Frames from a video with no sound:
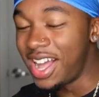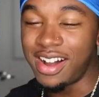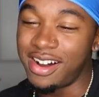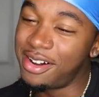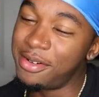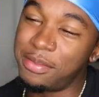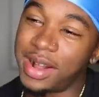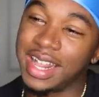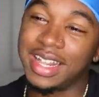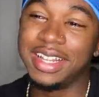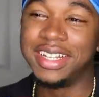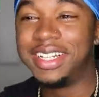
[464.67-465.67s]
Oh
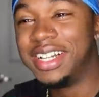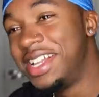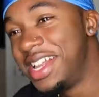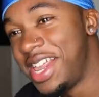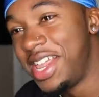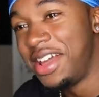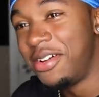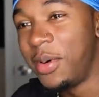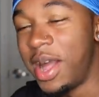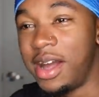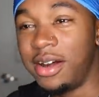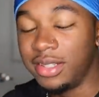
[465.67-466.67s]
my.
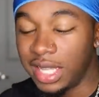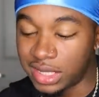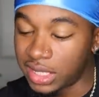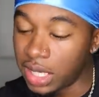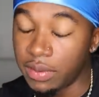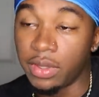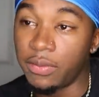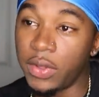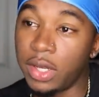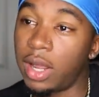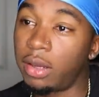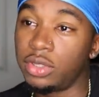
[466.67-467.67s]
Well, that's not even the
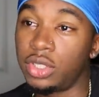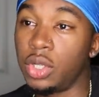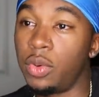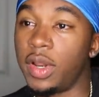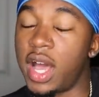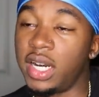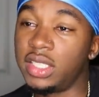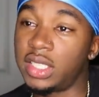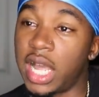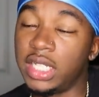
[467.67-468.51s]
video I was doing, honestly.